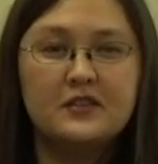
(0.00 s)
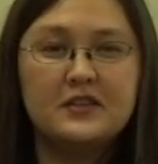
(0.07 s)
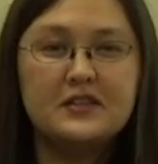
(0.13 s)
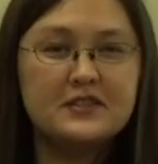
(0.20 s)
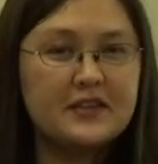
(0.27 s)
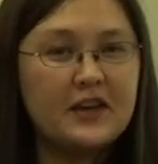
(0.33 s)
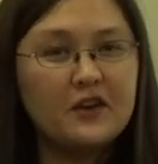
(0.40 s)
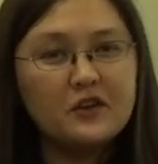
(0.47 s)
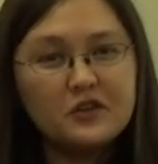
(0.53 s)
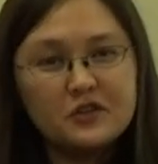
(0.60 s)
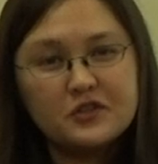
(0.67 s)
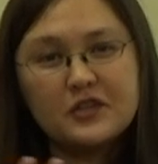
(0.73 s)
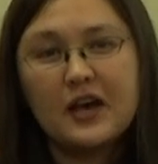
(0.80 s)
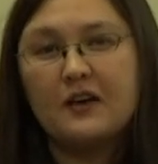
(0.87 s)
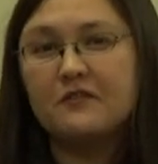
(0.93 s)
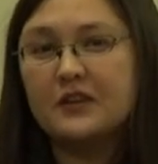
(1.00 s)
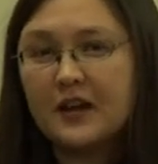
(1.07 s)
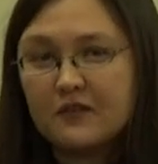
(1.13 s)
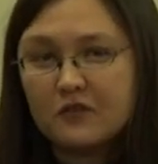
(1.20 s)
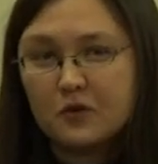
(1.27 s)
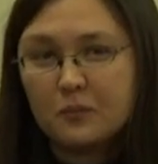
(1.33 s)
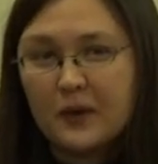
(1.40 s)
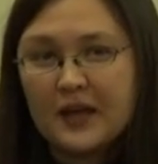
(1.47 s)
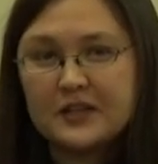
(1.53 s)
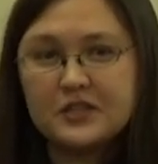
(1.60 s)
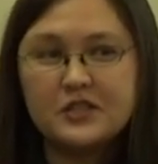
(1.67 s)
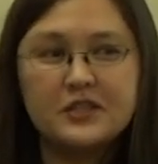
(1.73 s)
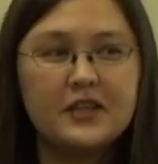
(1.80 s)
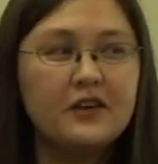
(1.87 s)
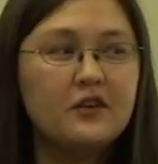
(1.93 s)
These characters have never
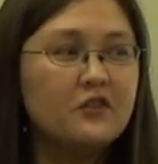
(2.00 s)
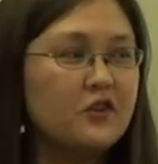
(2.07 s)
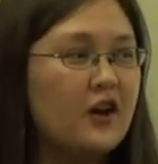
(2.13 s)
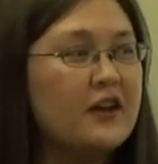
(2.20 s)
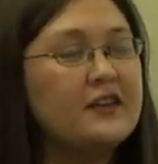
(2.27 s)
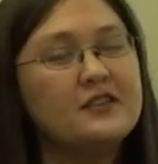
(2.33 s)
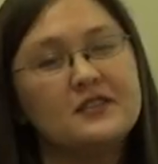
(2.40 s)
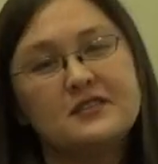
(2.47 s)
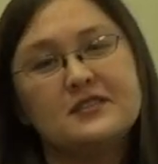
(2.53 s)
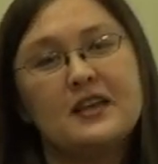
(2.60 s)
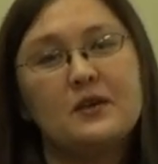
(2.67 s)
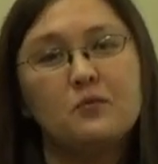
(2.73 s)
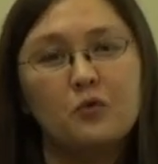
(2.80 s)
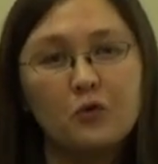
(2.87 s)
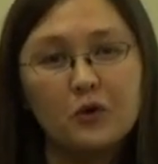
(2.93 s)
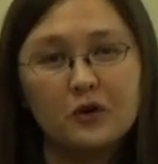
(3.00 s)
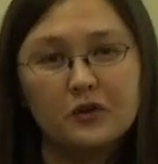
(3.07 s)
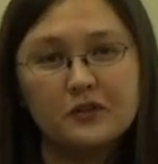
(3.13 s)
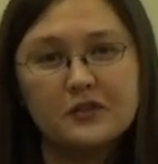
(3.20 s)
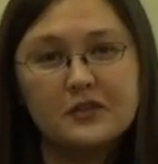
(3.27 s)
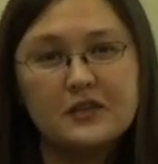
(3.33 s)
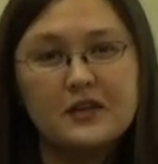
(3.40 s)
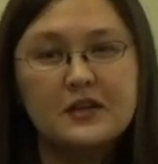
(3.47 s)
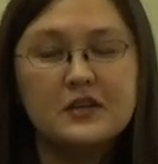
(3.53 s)
met, they are not in the same world.